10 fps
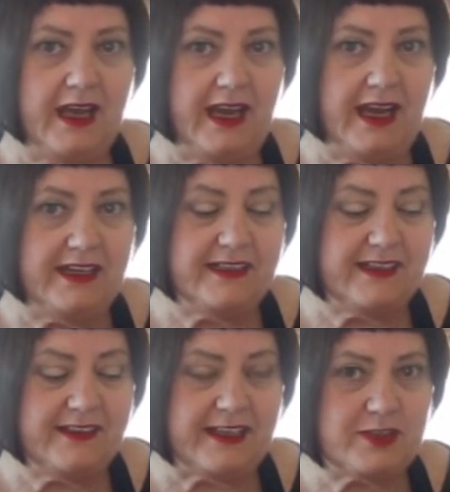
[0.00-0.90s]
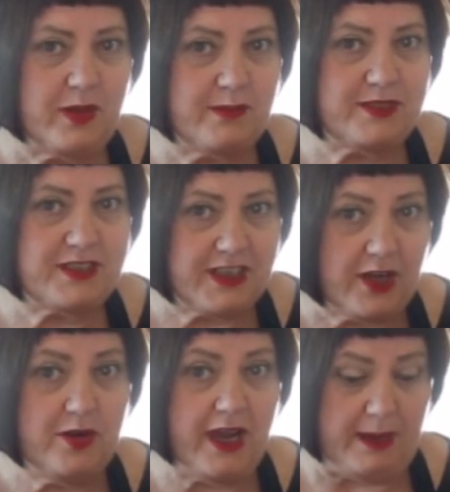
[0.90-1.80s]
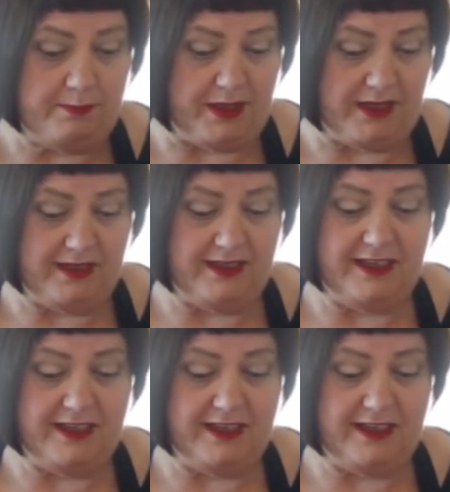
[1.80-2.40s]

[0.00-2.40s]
And that's why I'm so happy